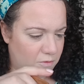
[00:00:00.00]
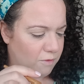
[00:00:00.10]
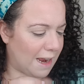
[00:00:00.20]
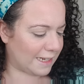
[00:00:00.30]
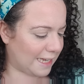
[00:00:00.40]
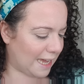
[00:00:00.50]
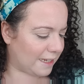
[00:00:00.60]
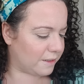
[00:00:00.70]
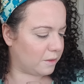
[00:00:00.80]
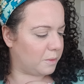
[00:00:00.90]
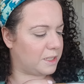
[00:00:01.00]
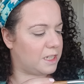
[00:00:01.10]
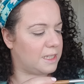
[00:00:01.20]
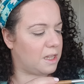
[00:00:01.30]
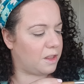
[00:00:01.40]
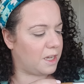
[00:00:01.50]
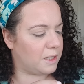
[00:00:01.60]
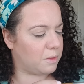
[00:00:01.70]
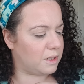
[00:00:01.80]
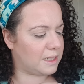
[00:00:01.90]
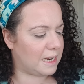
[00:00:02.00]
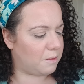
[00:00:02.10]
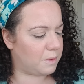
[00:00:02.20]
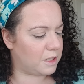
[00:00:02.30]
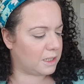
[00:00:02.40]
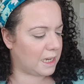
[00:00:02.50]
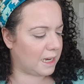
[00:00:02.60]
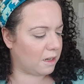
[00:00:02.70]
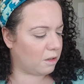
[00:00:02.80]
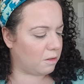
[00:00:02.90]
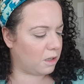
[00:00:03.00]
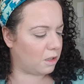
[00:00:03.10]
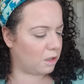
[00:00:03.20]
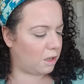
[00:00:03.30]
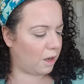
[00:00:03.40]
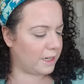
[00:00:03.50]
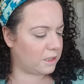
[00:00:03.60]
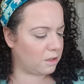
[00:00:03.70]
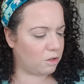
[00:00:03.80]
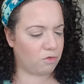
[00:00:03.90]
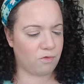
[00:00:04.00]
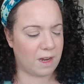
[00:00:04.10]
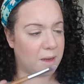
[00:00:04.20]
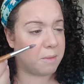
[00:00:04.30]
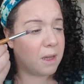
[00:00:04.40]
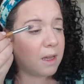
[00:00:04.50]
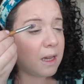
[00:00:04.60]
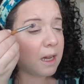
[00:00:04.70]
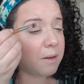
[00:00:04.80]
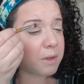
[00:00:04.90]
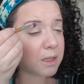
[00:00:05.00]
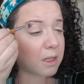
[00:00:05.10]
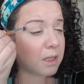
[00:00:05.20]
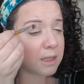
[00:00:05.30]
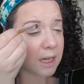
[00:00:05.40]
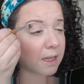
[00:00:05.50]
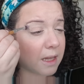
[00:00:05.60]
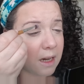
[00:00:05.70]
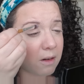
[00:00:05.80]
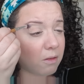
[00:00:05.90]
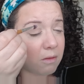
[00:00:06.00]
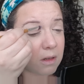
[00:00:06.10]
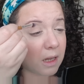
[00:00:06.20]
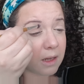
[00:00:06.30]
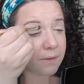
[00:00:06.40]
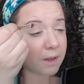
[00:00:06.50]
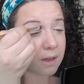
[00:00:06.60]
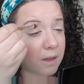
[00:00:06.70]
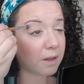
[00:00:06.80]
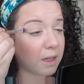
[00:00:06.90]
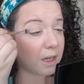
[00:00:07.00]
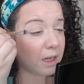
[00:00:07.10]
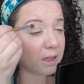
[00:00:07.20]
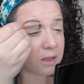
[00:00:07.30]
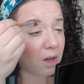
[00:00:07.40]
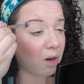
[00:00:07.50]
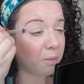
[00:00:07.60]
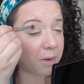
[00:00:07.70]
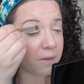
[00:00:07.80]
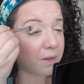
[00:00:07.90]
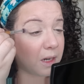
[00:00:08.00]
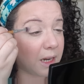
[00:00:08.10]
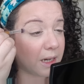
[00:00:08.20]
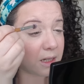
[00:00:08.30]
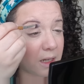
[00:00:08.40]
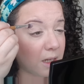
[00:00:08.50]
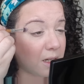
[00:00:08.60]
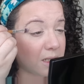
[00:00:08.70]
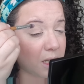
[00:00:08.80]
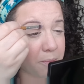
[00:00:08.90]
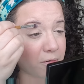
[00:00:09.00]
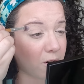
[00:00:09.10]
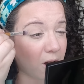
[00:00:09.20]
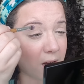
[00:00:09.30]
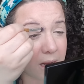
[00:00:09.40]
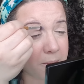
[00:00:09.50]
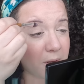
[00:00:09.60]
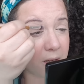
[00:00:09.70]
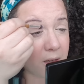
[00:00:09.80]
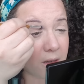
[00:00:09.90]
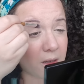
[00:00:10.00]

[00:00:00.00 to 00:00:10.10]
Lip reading: Ranking, which is the third one down, which is a light cream. I'm just going to take that all over the top of the lid to prime,